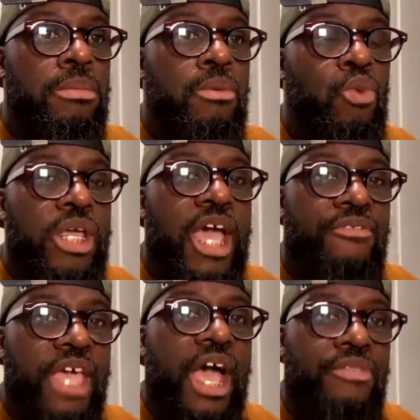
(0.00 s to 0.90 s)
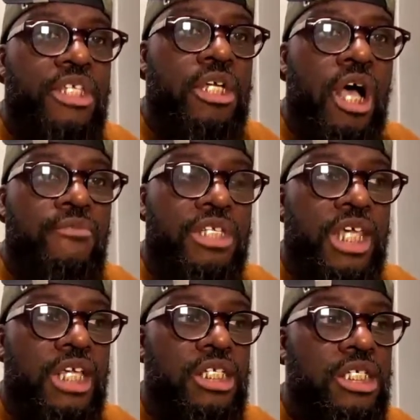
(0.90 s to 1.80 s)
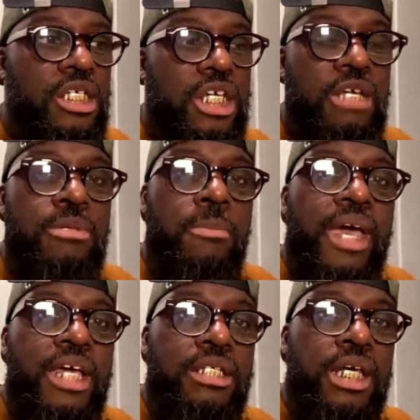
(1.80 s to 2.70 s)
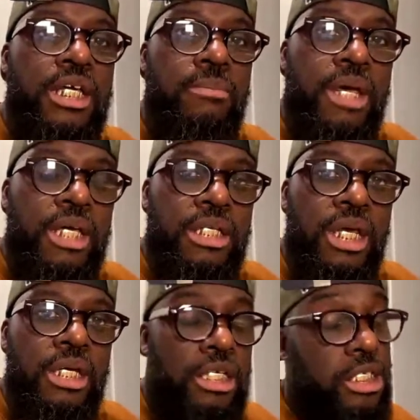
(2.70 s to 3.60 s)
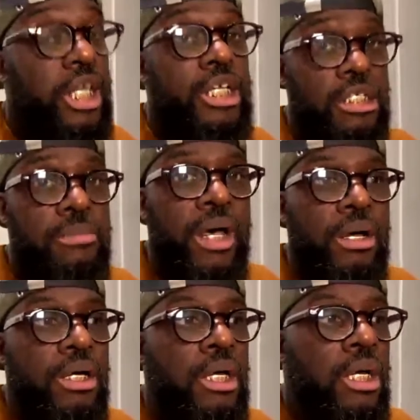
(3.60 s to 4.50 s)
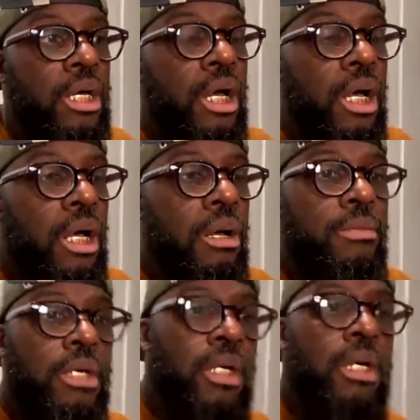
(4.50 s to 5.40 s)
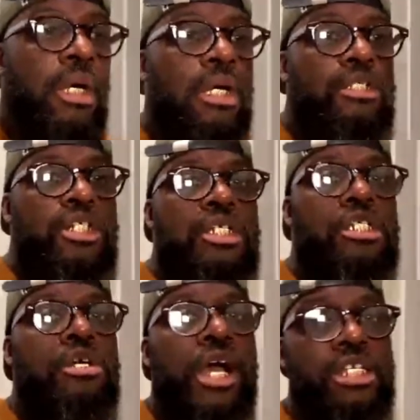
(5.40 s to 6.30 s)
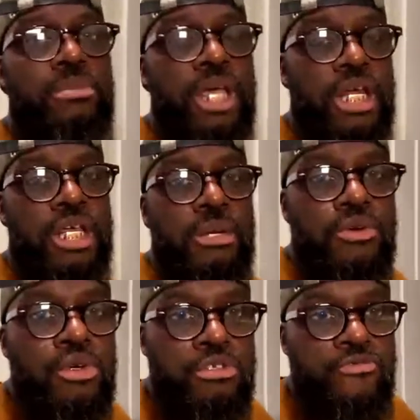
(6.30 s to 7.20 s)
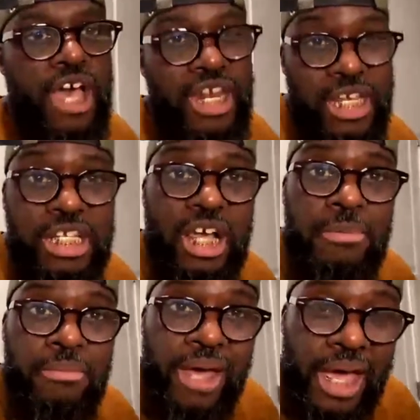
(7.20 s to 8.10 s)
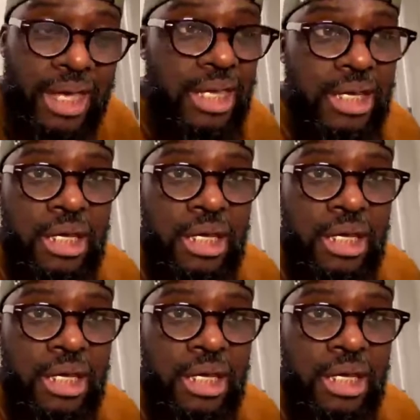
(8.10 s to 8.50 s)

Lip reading: we have to have these conversations to keep the main thing the main thing. This thing is about Jesus Christ, man, and Him crucified, and He's coming back.